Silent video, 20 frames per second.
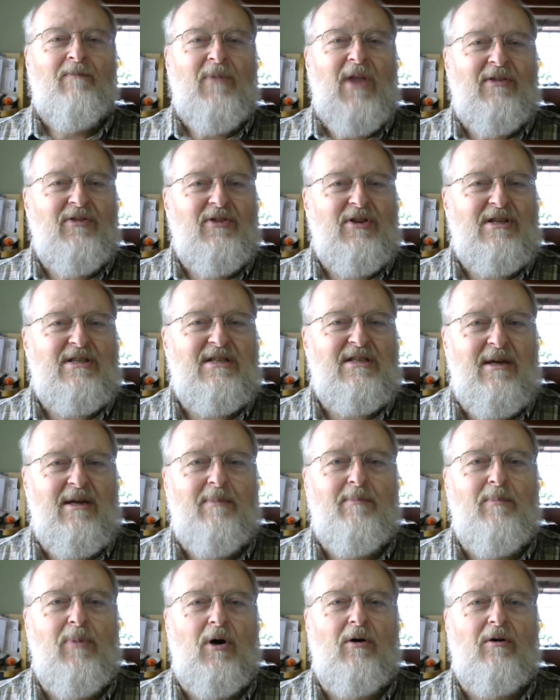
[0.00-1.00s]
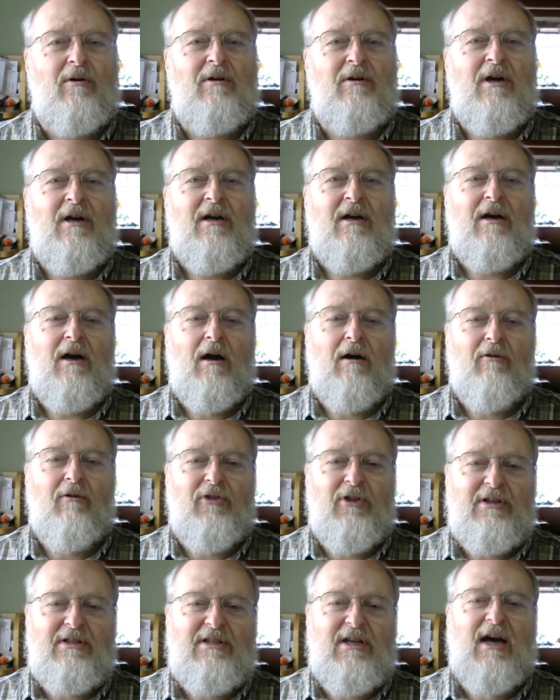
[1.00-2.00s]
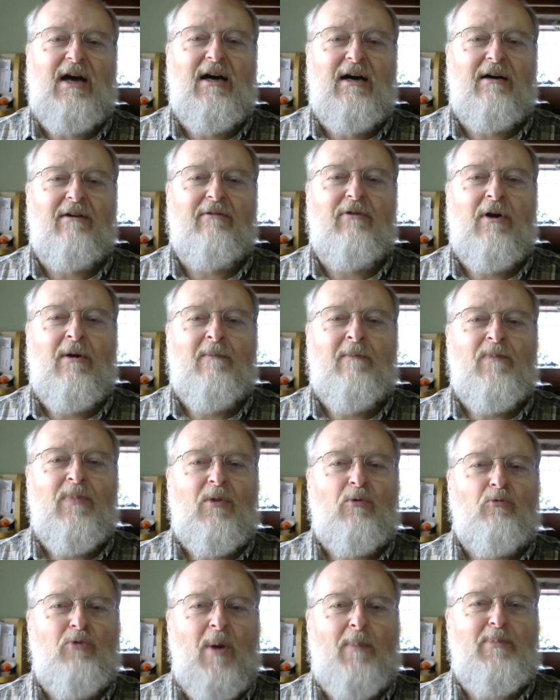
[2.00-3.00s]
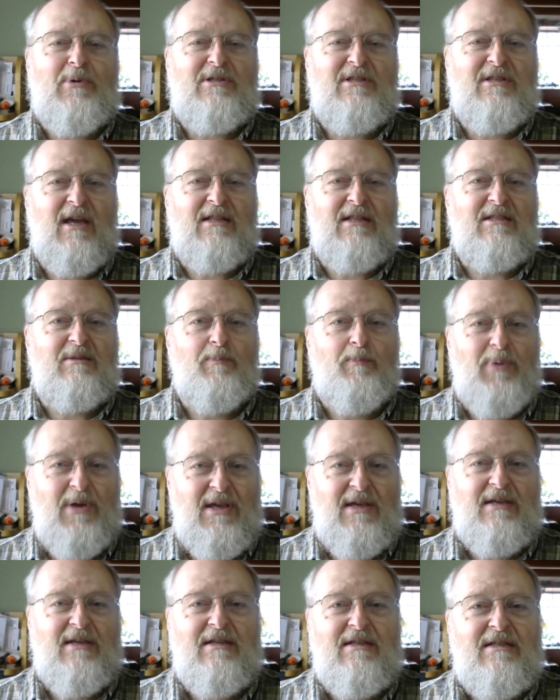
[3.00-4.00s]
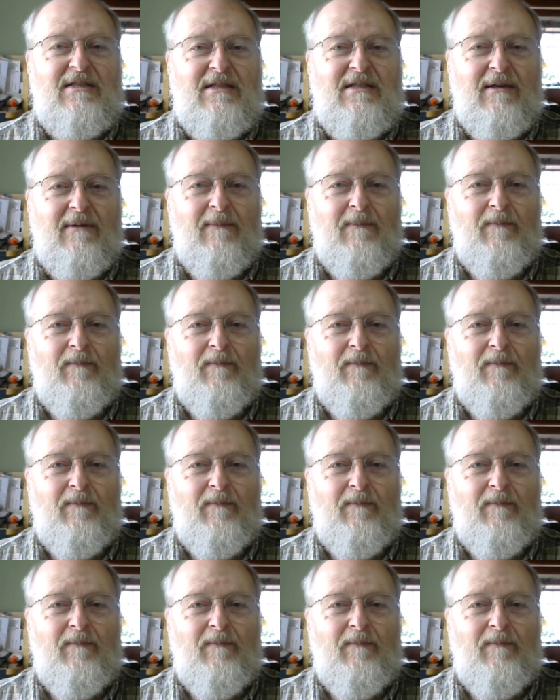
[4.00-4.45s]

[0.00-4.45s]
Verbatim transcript: And the symbol of the dove represents peace.